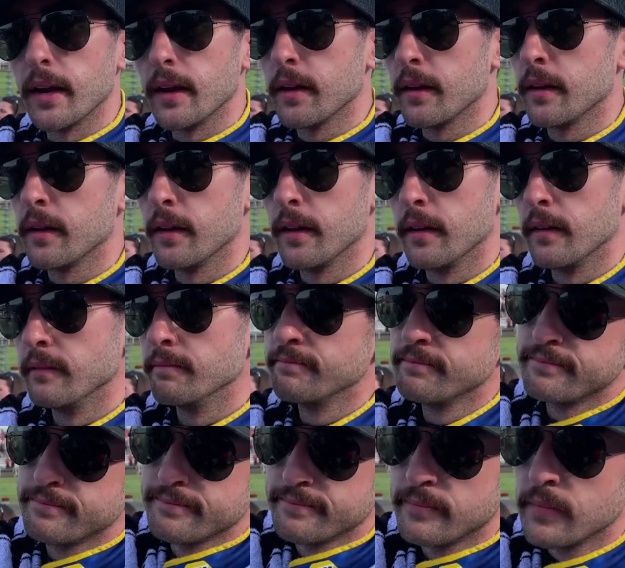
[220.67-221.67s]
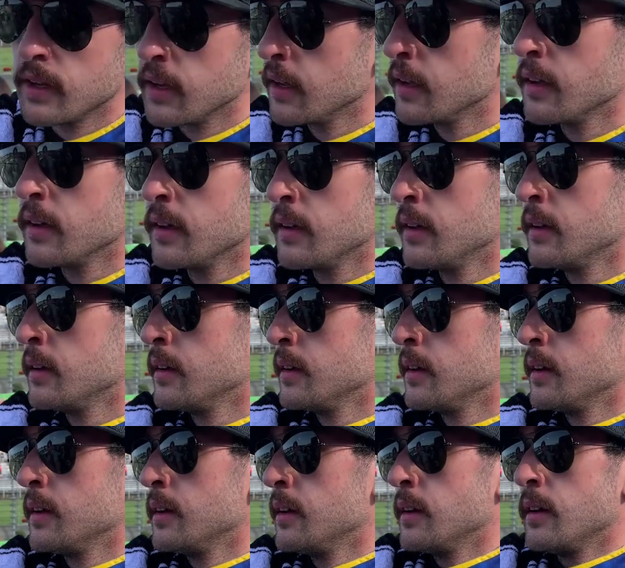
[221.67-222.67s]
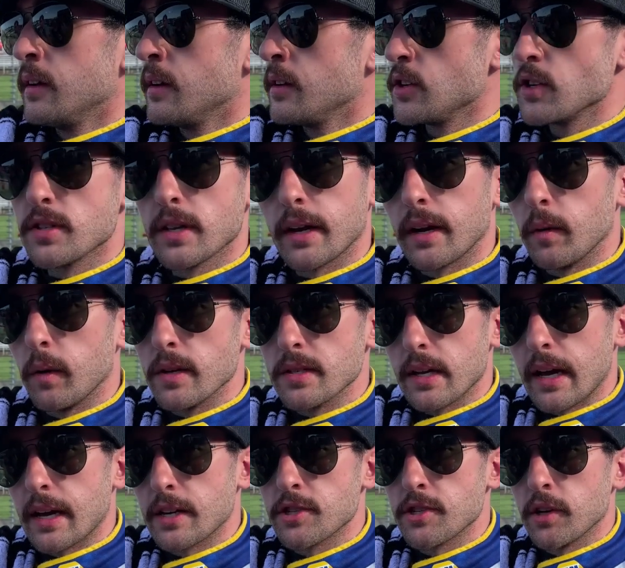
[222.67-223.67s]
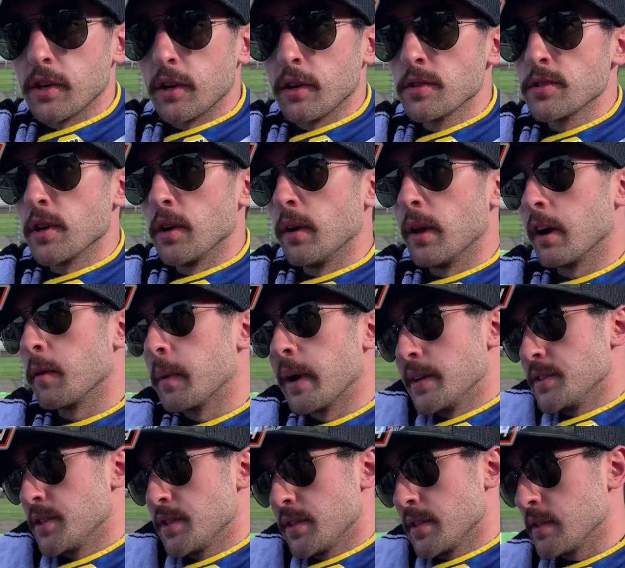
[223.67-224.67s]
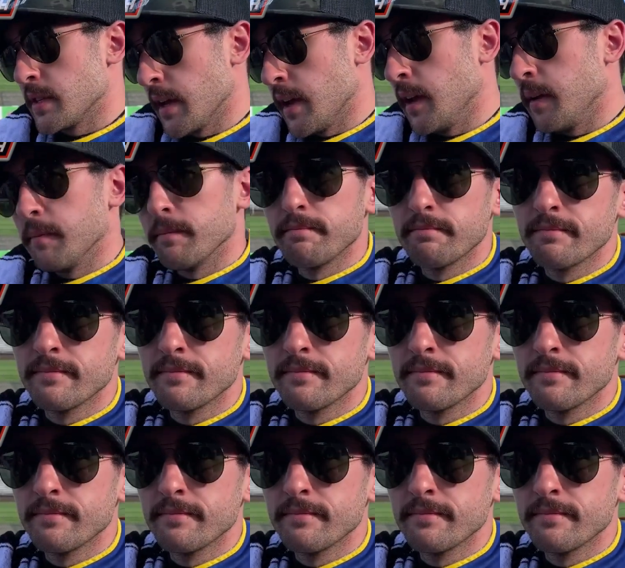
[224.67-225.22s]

and just like it was last year. So, and everybody's just the same.